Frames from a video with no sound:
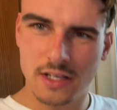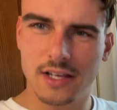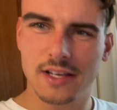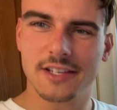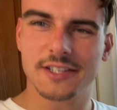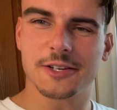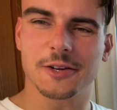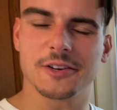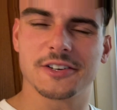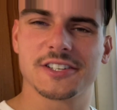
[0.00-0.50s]

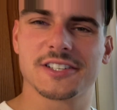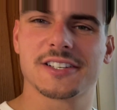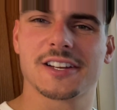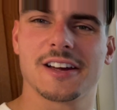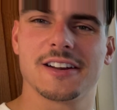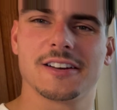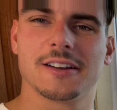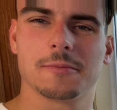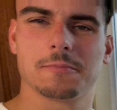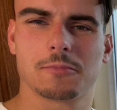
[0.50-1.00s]
So I just
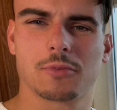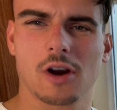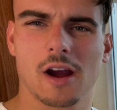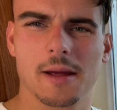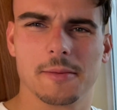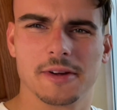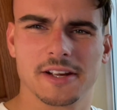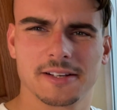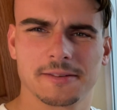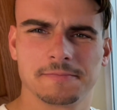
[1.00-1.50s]
got done
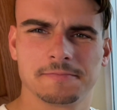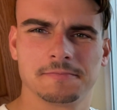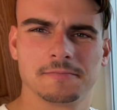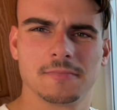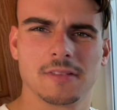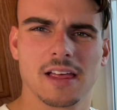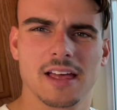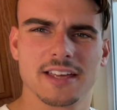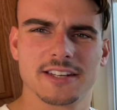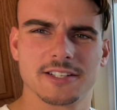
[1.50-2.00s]
priming.
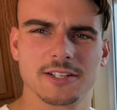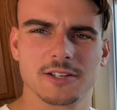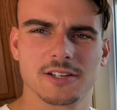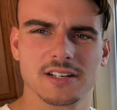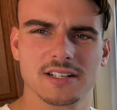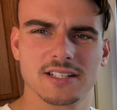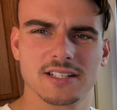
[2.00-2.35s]
As you can